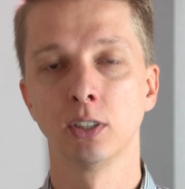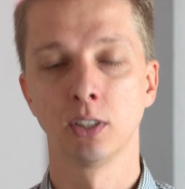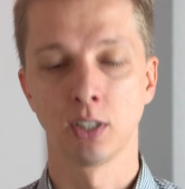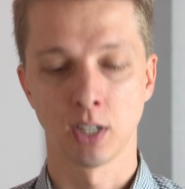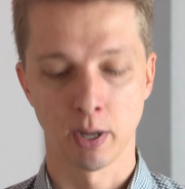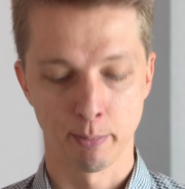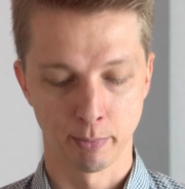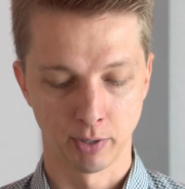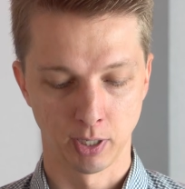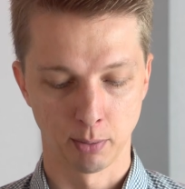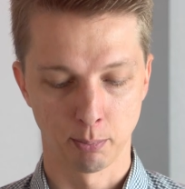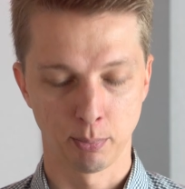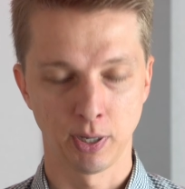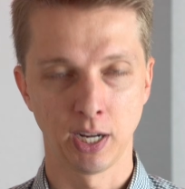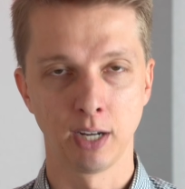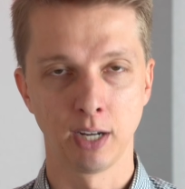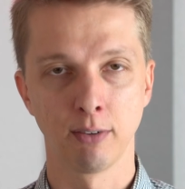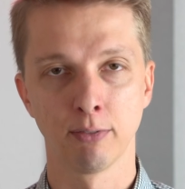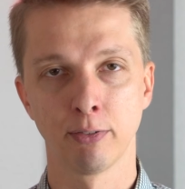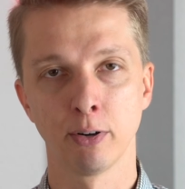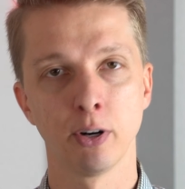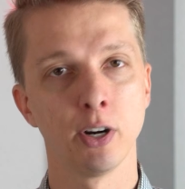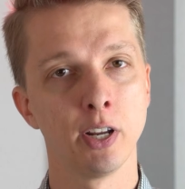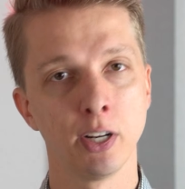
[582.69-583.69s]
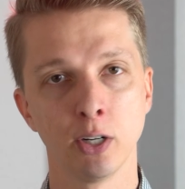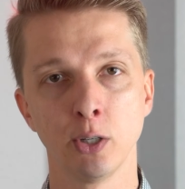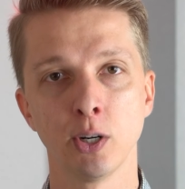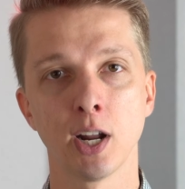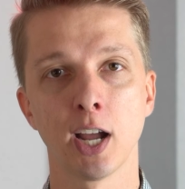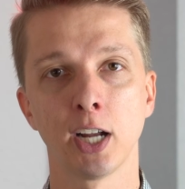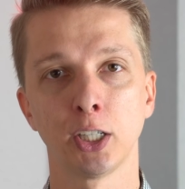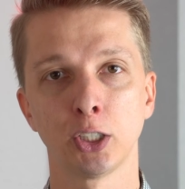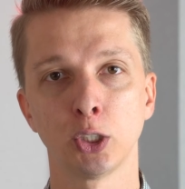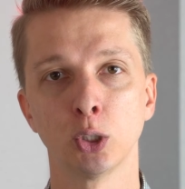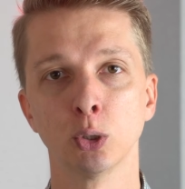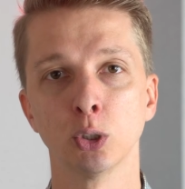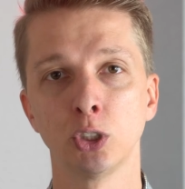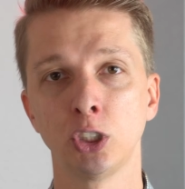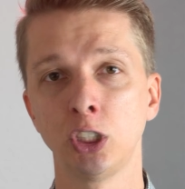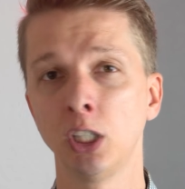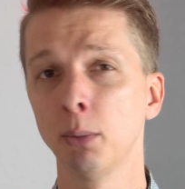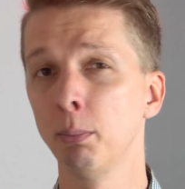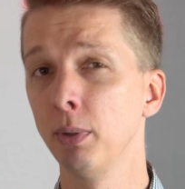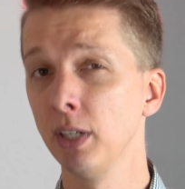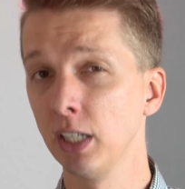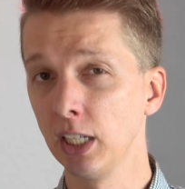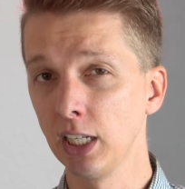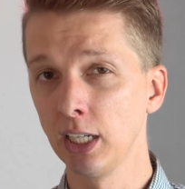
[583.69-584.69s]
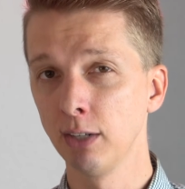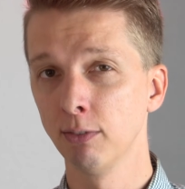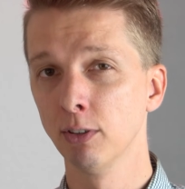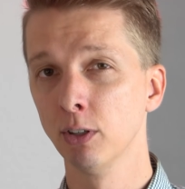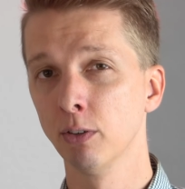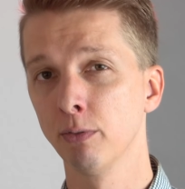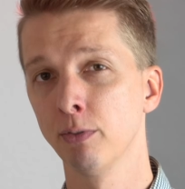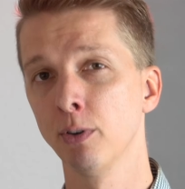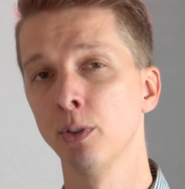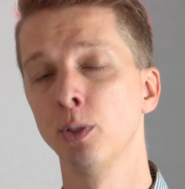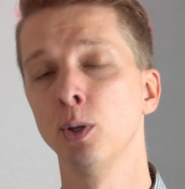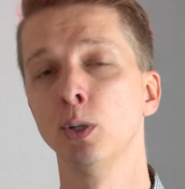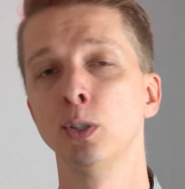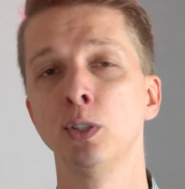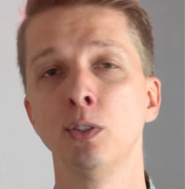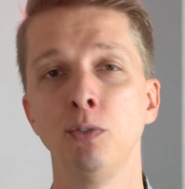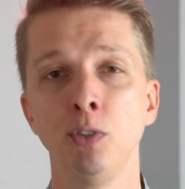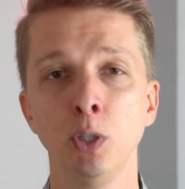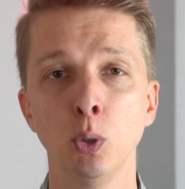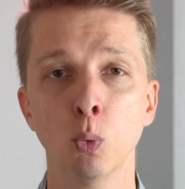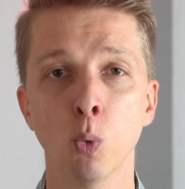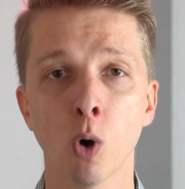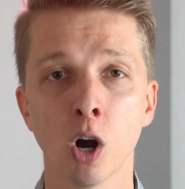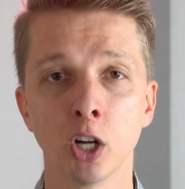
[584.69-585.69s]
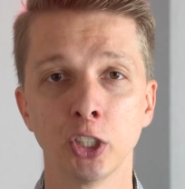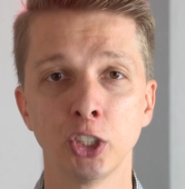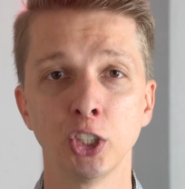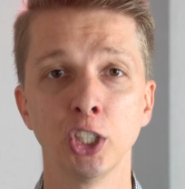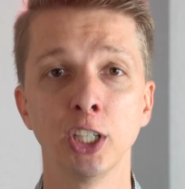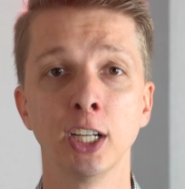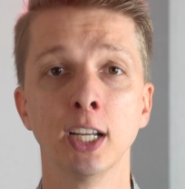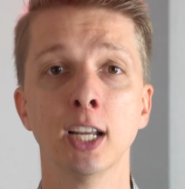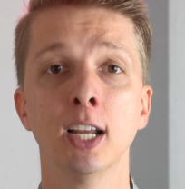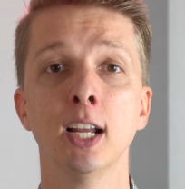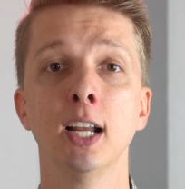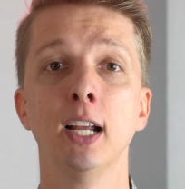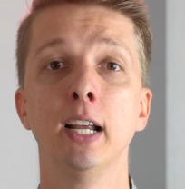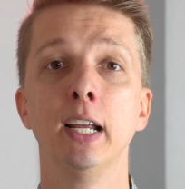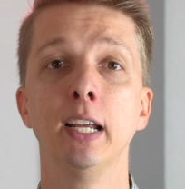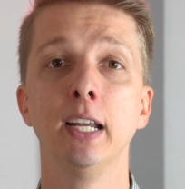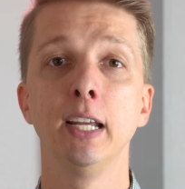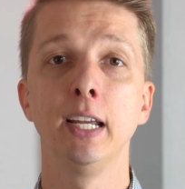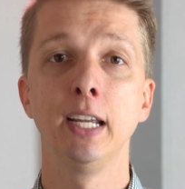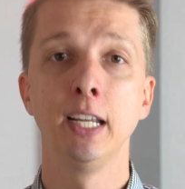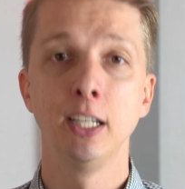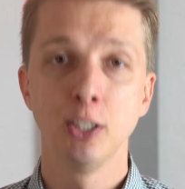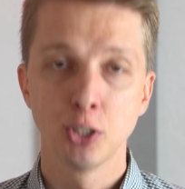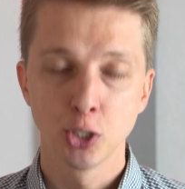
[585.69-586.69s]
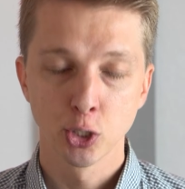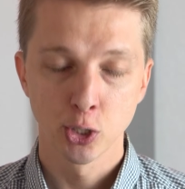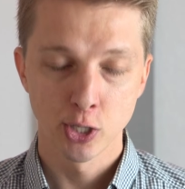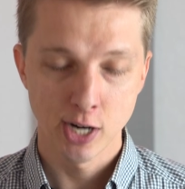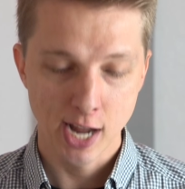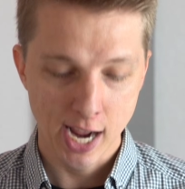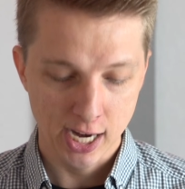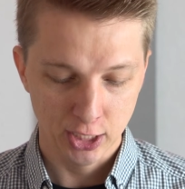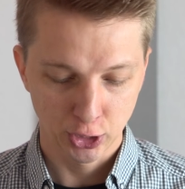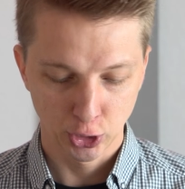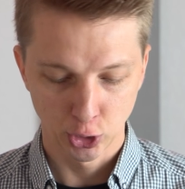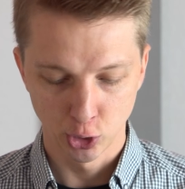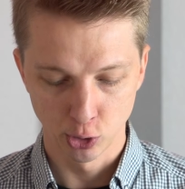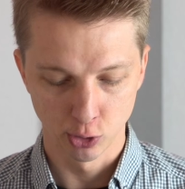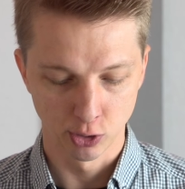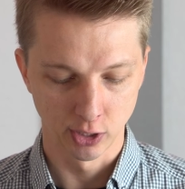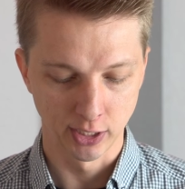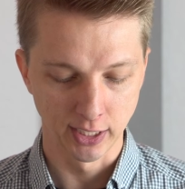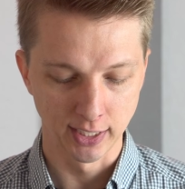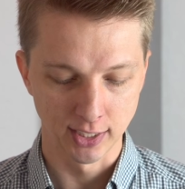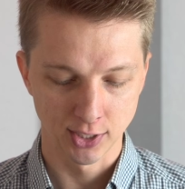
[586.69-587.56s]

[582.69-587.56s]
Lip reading: I'm gonna pay for international shipping, even for those of you watching internationally.